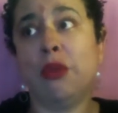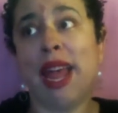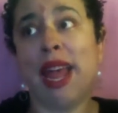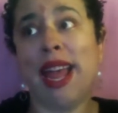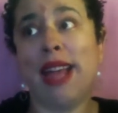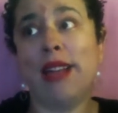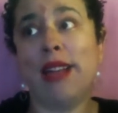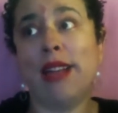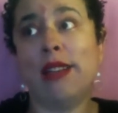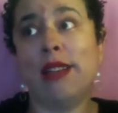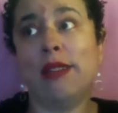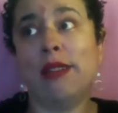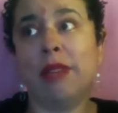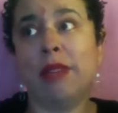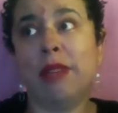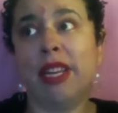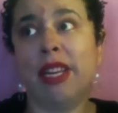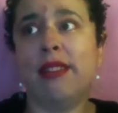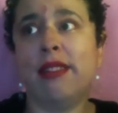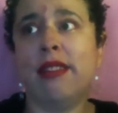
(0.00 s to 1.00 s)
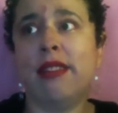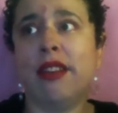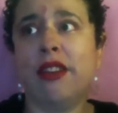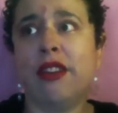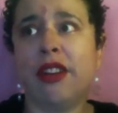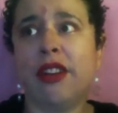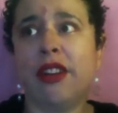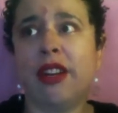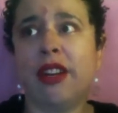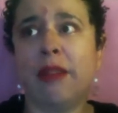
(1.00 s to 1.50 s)
can't, because then
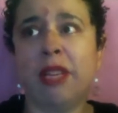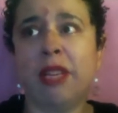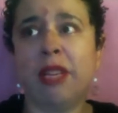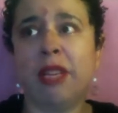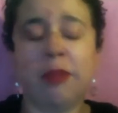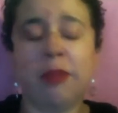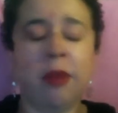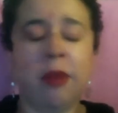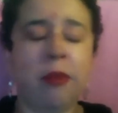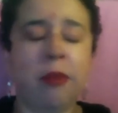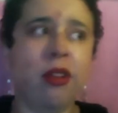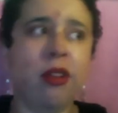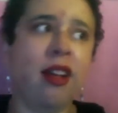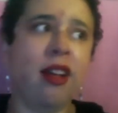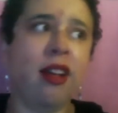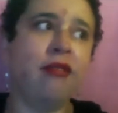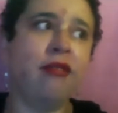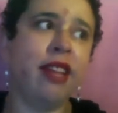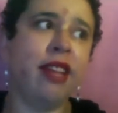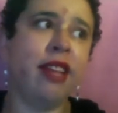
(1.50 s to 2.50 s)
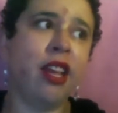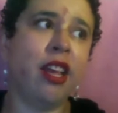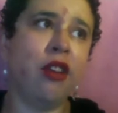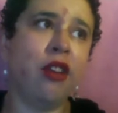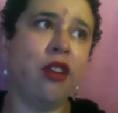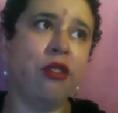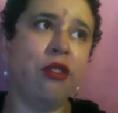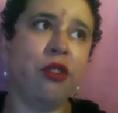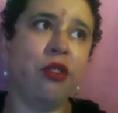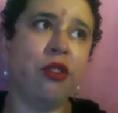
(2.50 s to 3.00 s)
you're going to piss people off like,
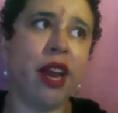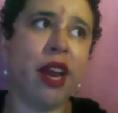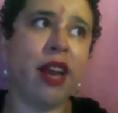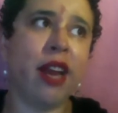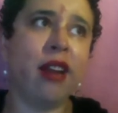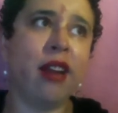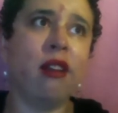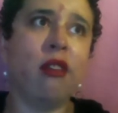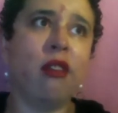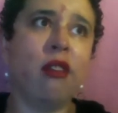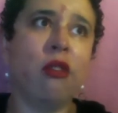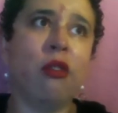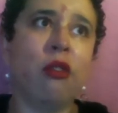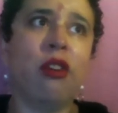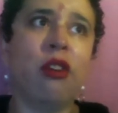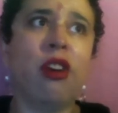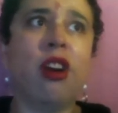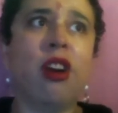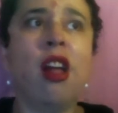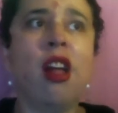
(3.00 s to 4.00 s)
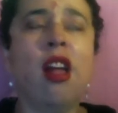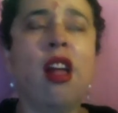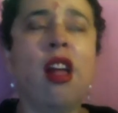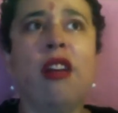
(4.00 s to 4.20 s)
Lorraine or,